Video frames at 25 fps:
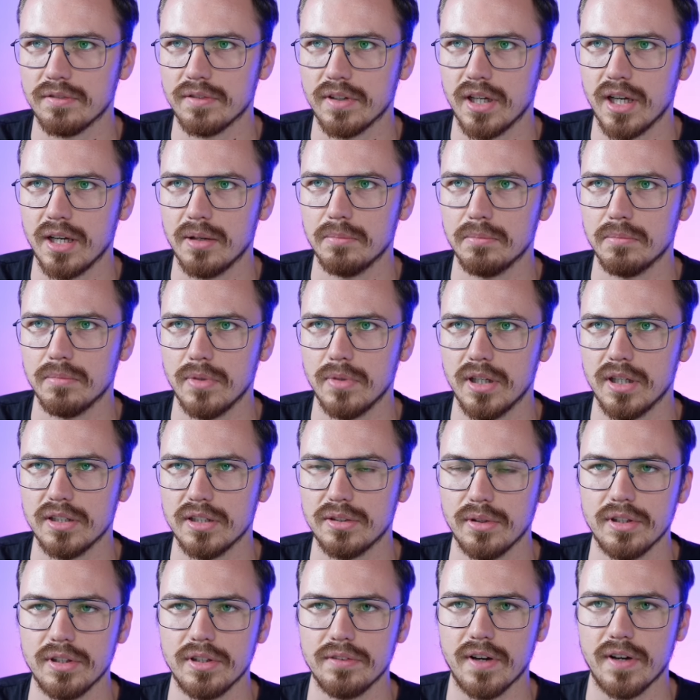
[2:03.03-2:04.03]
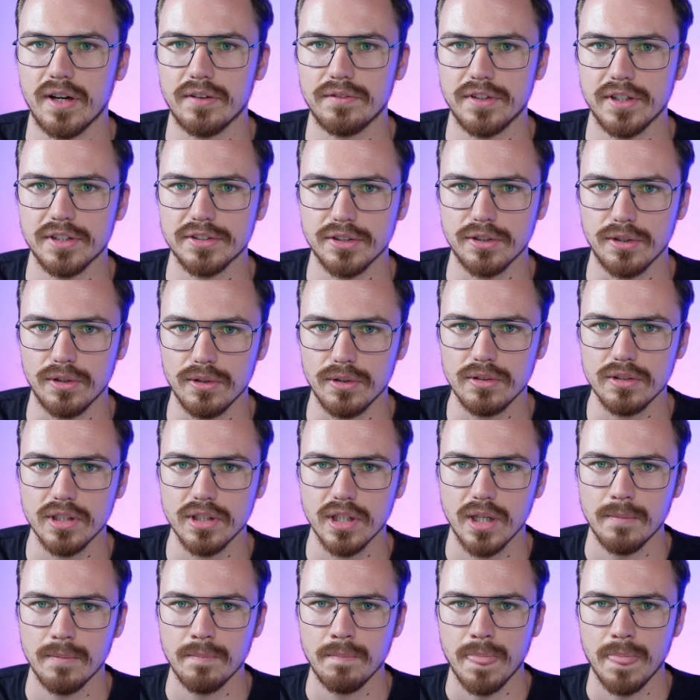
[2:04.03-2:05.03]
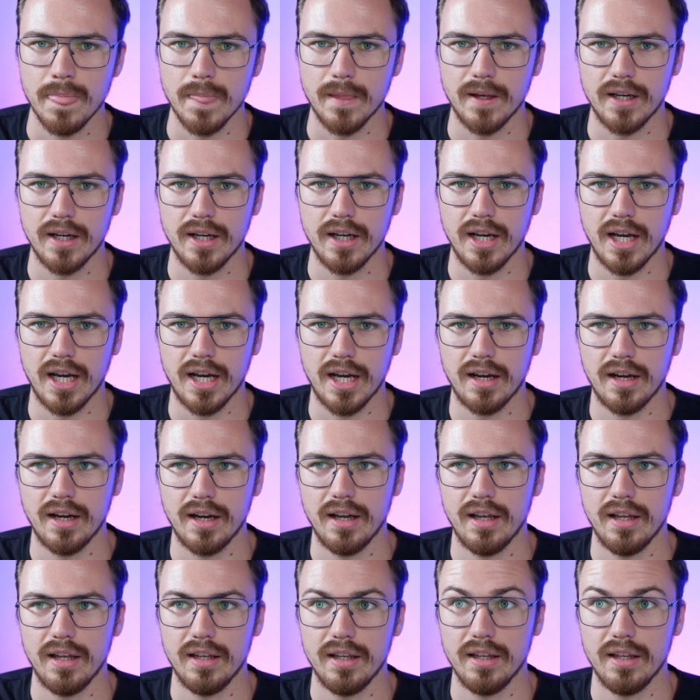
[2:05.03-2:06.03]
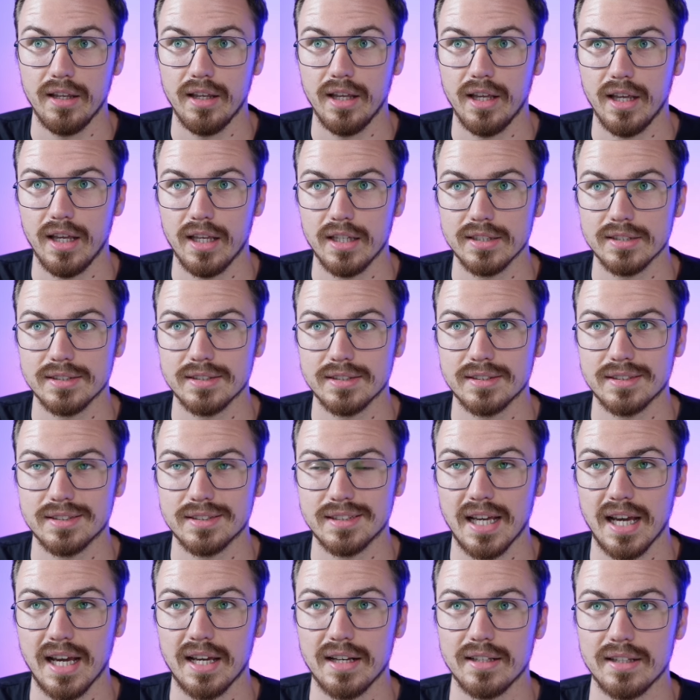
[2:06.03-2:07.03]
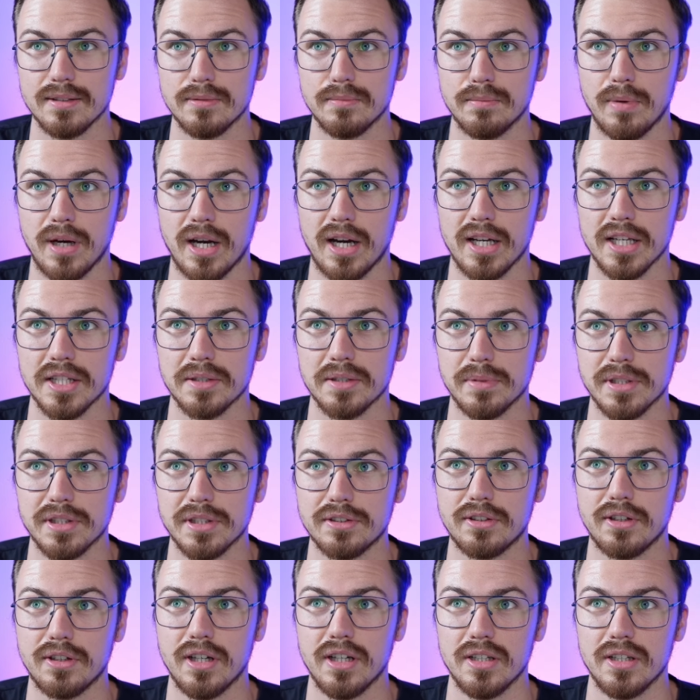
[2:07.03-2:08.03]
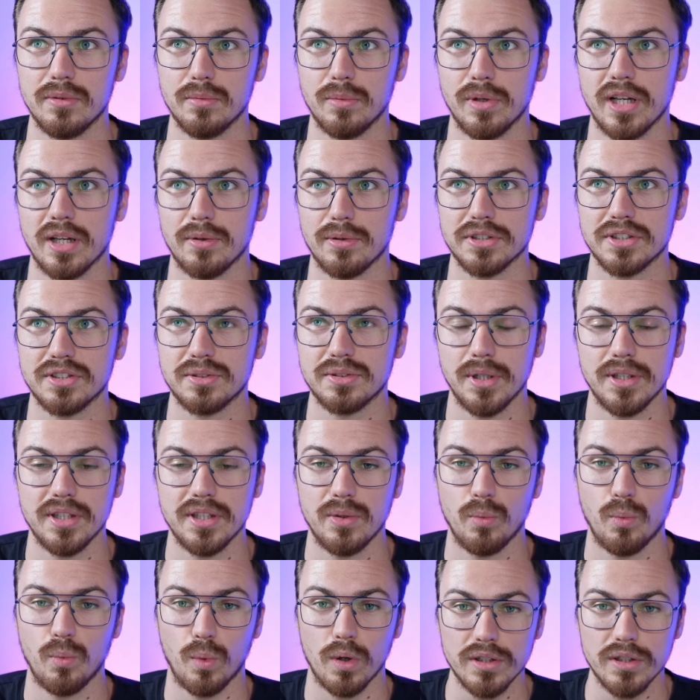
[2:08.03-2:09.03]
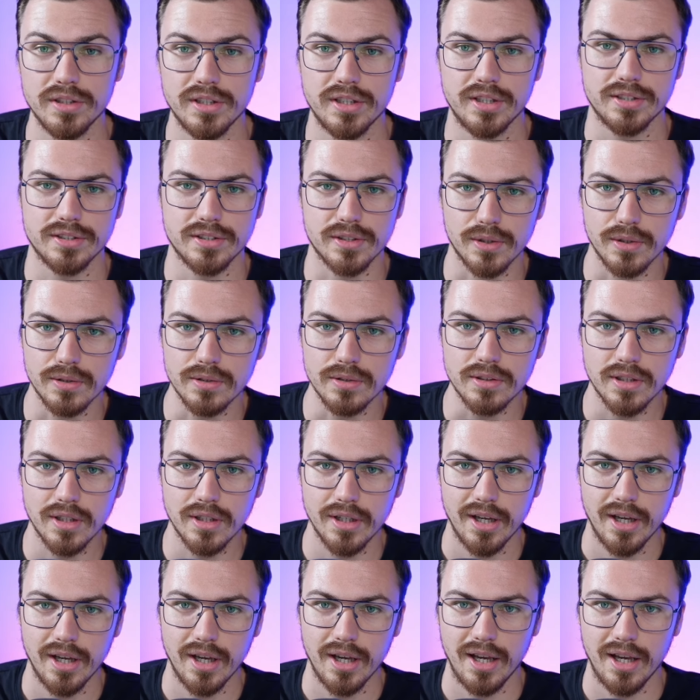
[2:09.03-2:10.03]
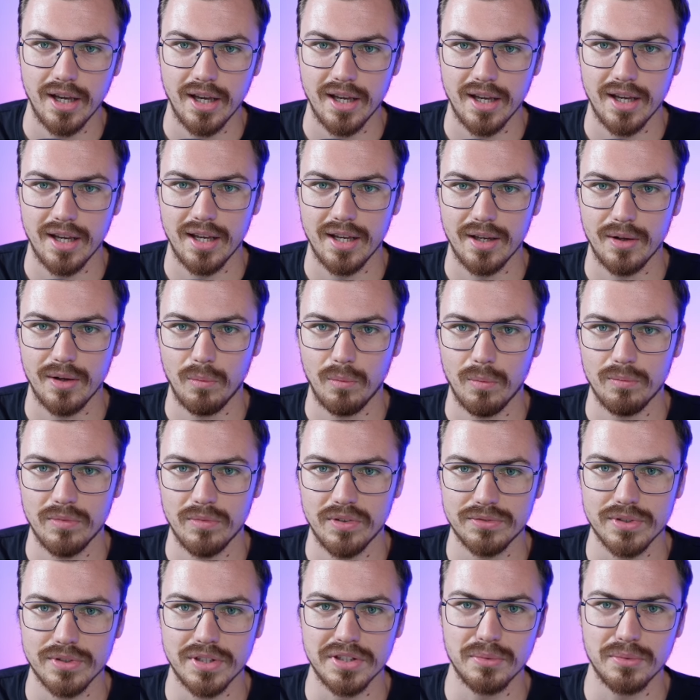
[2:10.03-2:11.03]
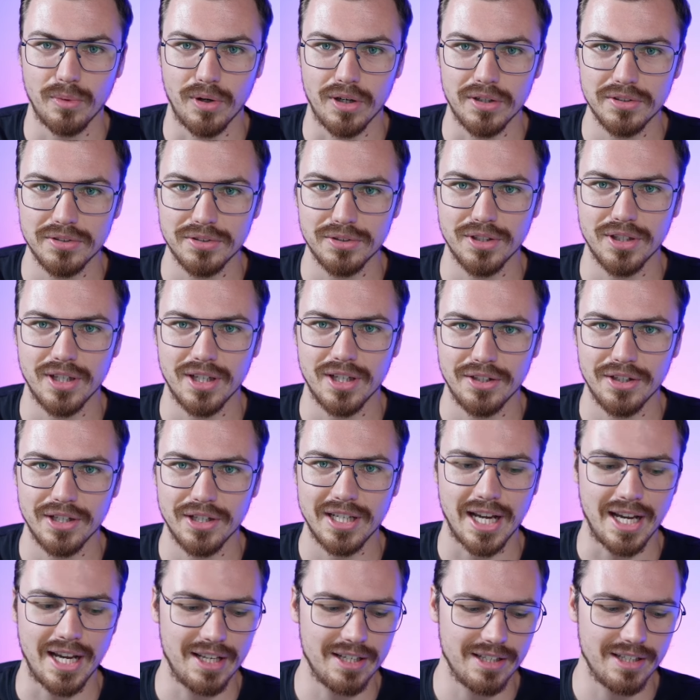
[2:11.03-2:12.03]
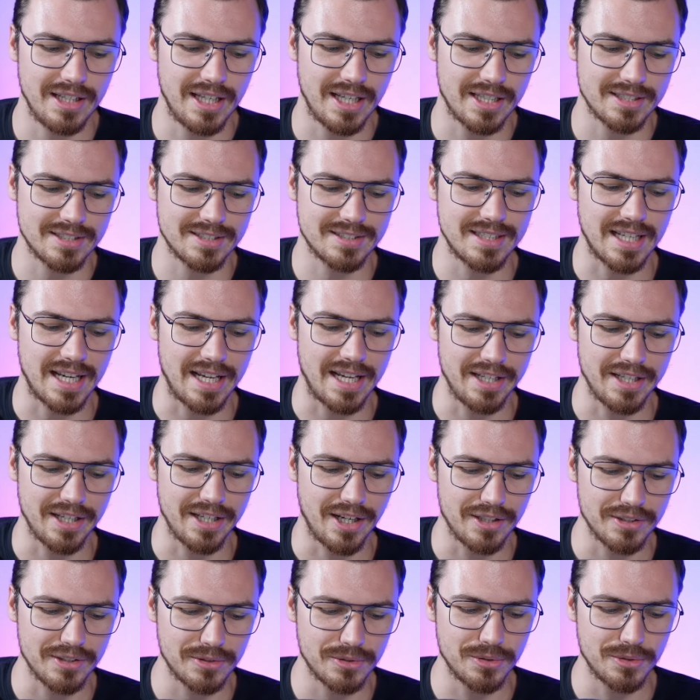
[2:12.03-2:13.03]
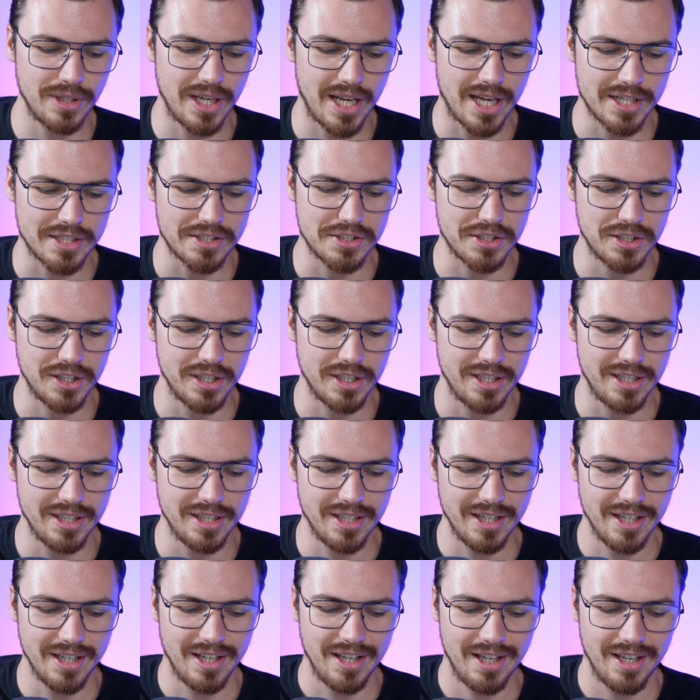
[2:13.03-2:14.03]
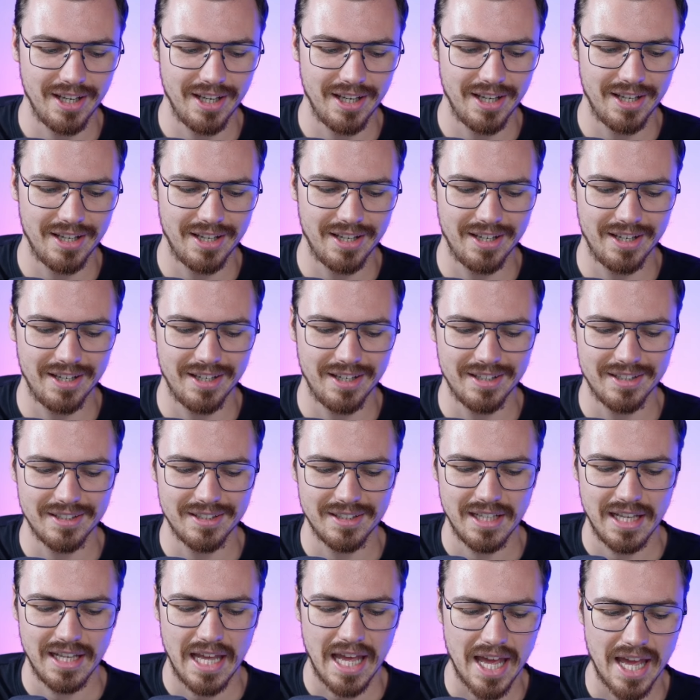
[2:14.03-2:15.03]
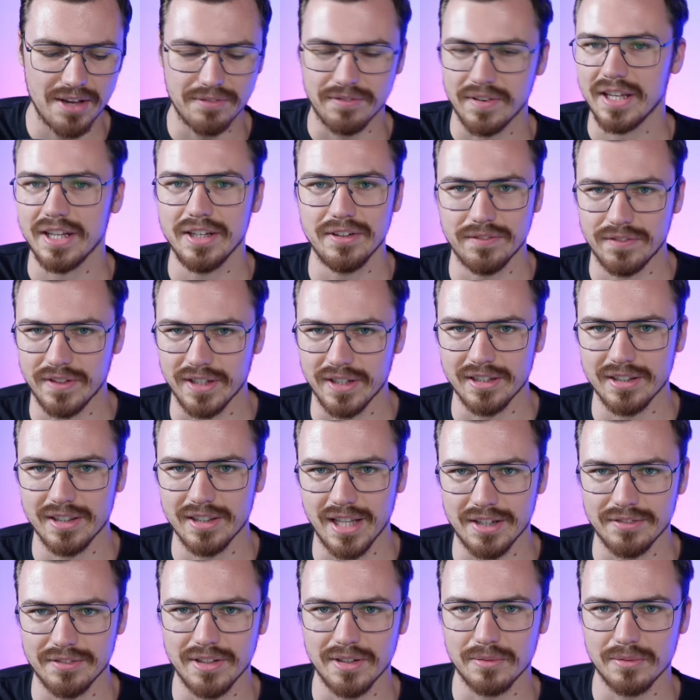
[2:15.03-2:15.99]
I'm uh, twenty-five years old. Uh, I started buying Bitcoin when I was twenty-one years old. Uh, mm-hmm. With twenty-one, you're, you're kind of like starting out to actually uh, have anything in life.